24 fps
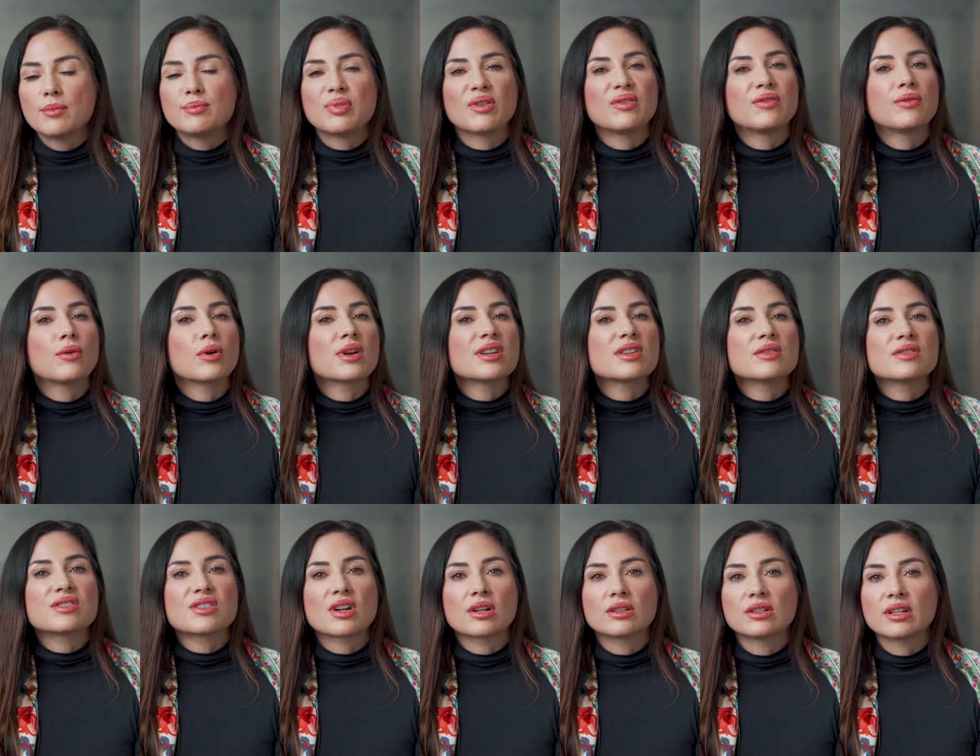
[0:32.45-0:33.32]
before you
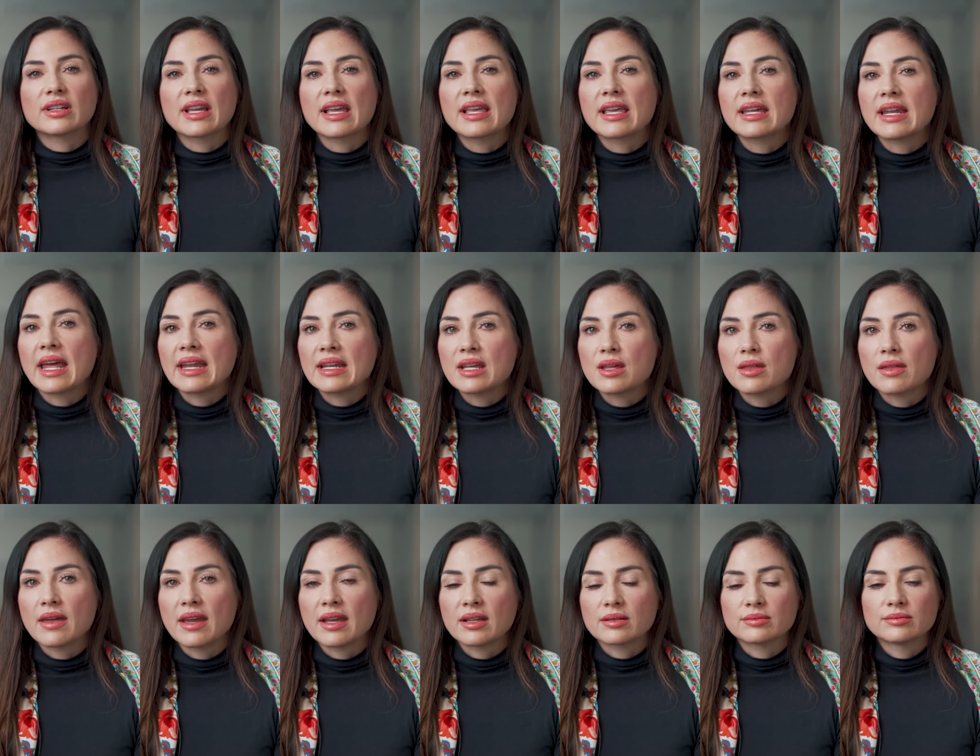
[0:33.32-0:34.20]
start looking at
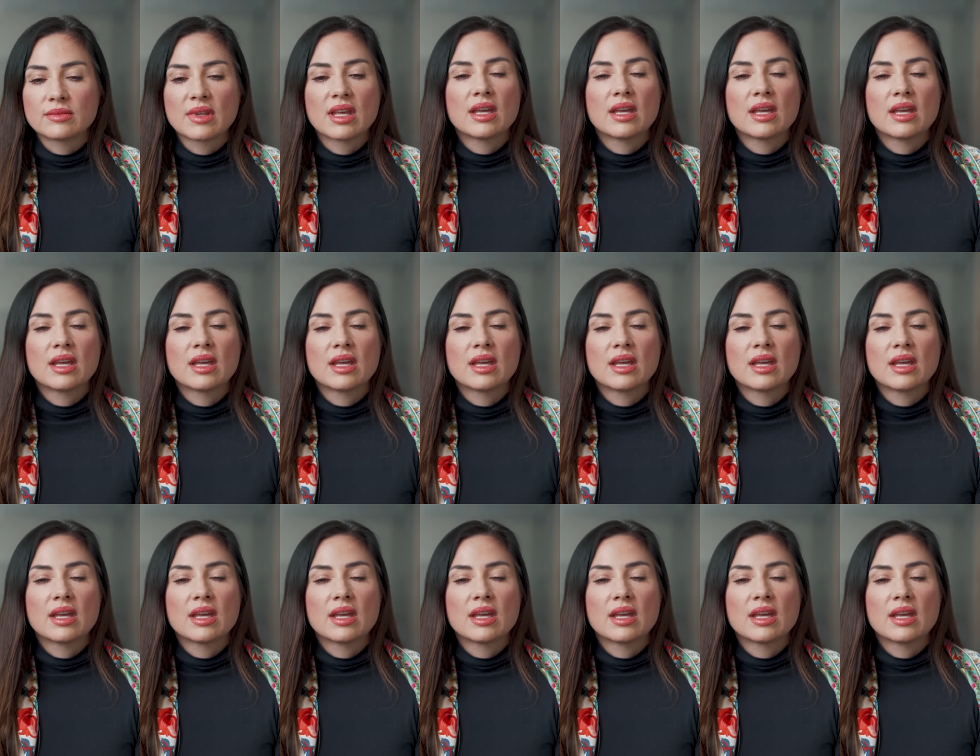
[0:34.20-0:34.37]
anything,